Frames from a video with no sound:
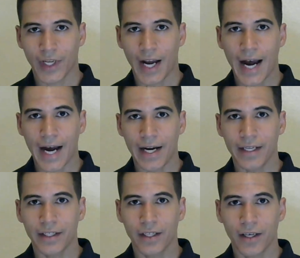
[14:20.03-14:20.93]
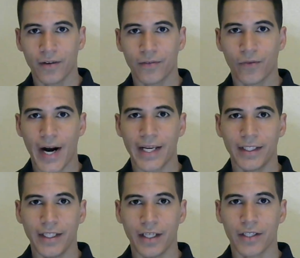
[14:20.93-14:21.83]
eye of white
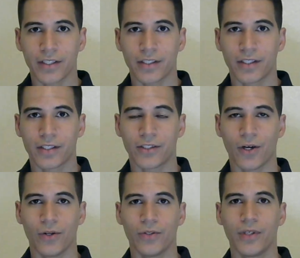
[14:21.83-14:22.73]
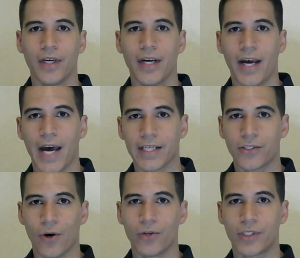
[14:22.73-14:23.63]
leaders. So as
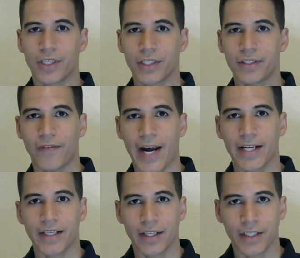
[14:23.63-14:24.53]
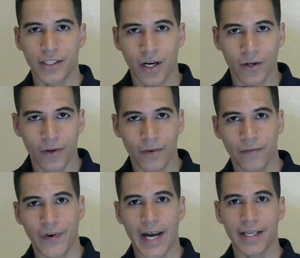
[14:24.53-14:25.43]
soldiers fighting in the jungle and
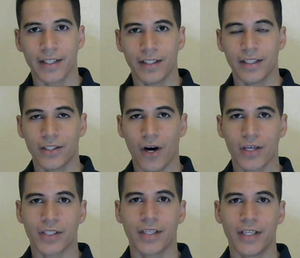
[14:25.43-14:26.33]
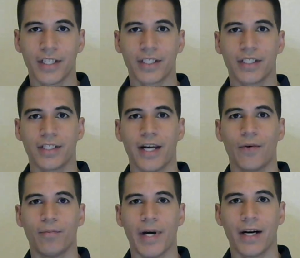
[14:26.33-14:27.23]
fighting in these harsh conditions, they
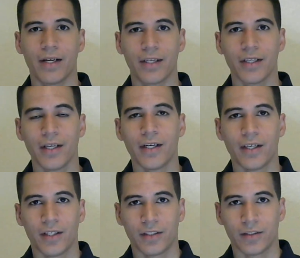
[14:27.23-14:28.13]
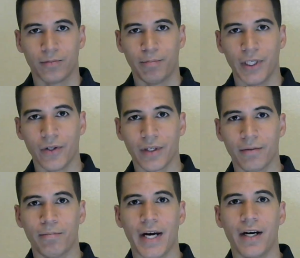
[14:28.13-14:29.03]
were better built
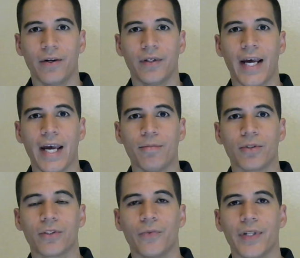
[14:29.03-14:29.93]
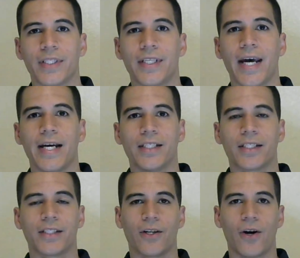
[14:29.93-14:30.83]
and better able to withstand
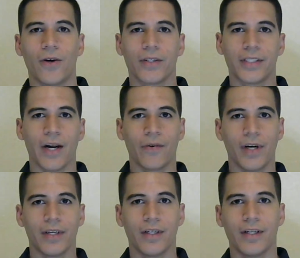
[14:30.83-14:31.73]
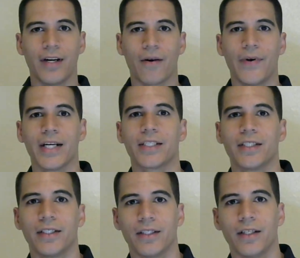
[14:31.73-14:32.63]
just as long as they were under the direction